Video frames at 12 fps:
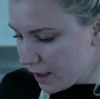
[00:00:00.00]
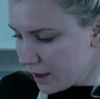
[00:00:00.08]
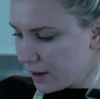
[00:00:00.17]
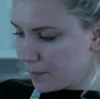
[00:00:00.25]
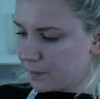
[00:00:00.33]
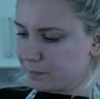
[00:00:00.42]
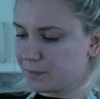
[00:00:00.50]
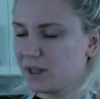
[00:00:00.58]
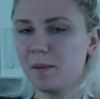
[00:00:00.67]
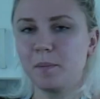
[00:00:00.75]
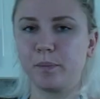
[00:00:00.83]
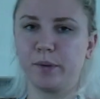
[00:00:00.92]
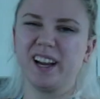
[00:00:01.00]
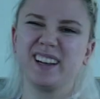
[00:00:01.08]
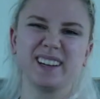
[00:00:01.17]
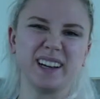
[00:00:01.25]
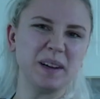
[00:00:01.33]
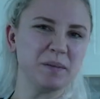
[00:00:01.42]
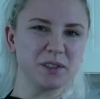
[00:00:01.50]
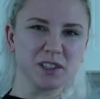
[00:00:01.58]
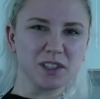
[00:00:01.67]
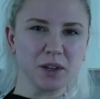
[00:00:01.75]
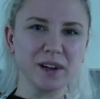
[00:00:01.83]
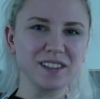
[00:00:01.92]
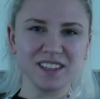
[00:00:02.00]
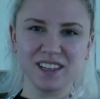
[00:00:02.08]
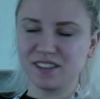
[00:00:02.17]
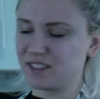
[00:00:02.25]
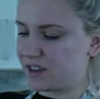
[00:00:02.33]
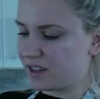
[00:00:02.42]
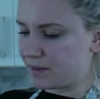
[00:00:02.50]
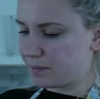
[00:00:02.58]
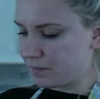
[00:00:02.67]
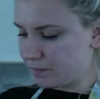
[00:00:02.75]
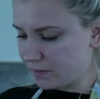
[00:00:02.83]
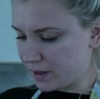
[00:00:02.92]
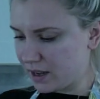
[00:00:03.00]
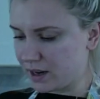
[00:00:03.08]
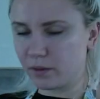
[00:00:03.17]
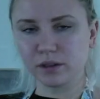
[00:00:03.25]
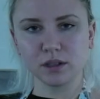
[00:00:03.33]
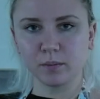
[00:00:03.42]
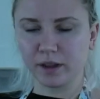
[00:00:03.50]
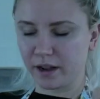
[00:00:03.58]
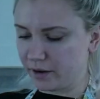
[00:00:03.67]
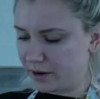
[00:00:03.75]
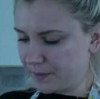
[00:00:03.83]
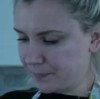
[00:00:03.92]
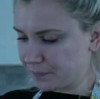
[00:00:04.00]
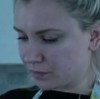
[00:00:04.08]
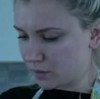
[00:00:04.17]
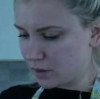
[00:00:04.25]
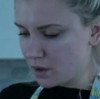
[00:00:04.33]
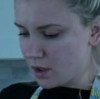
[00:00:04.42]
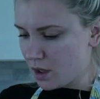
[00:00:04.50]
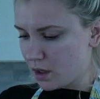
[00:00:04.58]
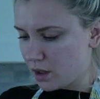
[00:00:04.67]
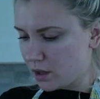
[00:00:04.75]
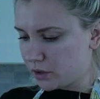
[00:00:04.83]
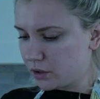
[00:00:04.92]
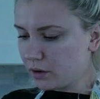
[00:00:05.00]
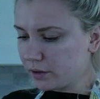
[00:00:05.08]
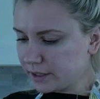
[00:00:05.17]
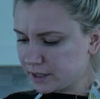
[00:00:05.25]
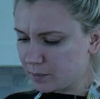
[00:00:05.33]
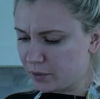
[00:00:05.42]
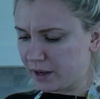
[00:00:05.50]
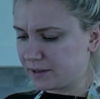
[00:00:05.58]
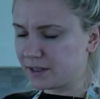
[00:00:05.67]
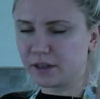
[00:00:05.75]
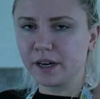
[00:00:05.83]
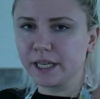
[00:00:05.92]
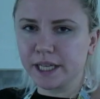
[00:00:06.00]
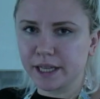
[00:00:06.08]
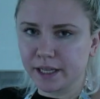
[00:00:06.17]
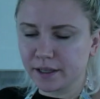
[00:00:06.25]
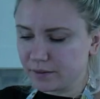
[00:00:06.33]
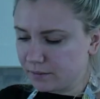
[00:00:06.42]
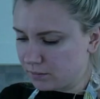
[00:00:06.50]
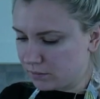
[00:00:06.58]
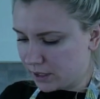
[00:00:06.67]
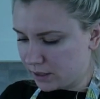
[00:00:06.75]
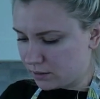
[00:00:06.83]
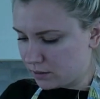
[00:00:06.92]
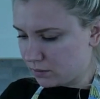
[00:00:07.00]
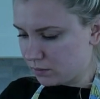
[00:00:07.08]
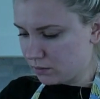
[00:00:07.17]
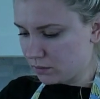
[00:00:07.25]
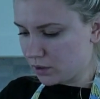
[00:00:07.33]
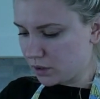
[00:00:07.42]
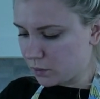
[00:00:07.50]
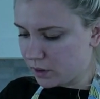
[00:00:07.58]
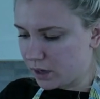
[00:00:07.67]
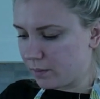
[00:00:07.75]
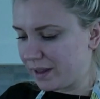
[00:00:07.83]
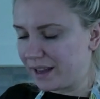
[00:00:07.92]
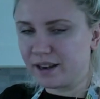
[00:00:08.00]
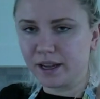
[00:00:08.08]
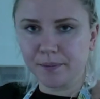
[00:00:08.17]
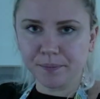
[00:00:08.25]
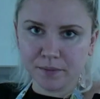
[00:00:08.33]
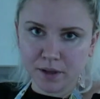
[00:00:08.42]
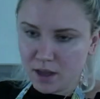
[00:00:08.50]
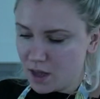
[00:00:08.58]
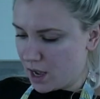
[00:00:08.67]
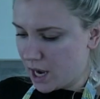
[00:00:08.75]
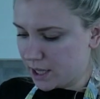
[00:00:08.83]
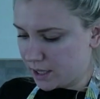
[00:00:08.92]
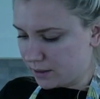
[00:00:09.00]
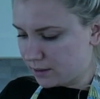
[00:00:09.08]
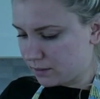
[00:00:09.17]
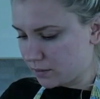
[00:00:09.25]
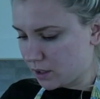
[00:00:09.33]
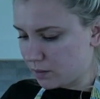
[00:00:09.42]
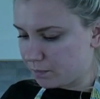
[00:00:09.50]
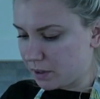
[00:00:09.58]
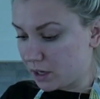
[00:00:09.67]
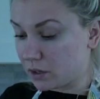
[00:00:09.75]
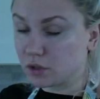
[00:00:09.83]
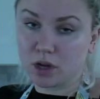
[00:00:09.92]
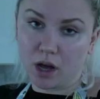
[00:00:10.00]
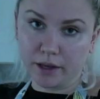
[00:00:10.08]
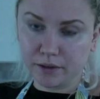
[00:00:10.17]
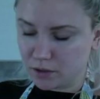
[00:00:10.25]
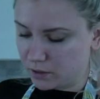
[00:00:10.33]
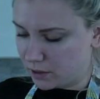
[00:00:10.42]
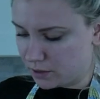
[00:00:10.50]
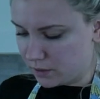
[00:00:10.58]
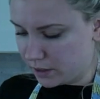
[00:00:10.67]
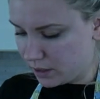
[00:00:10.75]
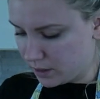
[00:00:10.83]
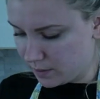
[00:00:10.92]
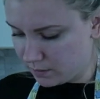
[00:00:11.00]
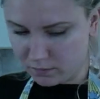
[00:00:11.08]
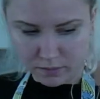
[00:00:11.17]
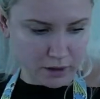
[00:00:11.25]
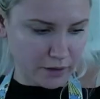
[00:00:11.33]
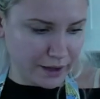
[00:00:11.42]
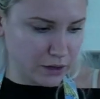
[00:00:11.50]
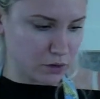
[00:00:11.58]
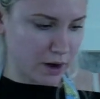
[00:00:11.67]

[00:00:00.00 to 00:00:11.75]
I'm going to break it up just so it's easier to hit it with the blender. You don't need to press it or anything. It's because we're going to blend it, and it's going to be in a sauce, so it doesn't really need to be all that